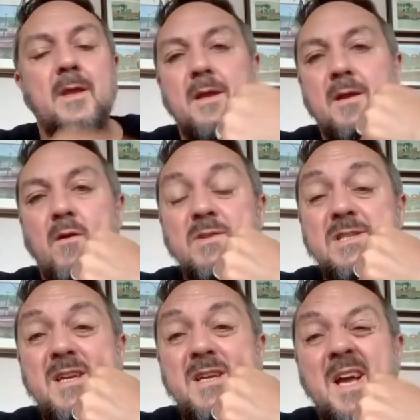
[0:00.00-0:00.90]

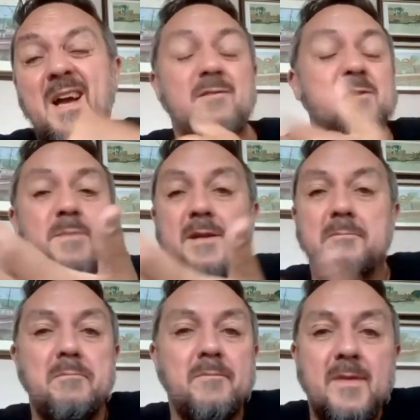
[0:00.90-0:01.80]
Obviously, I've spent,
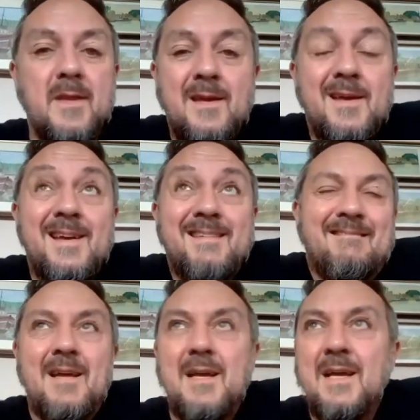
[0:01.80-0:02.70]

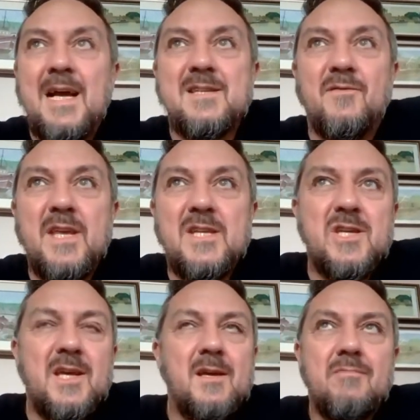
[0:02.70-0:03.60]
as of this
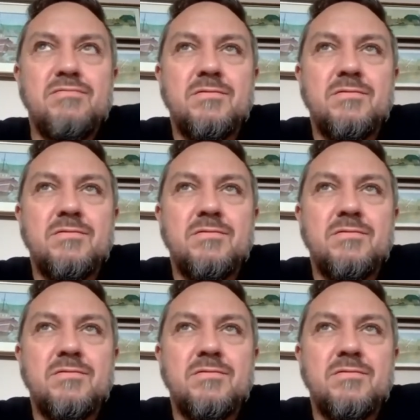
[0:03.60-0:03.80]
year,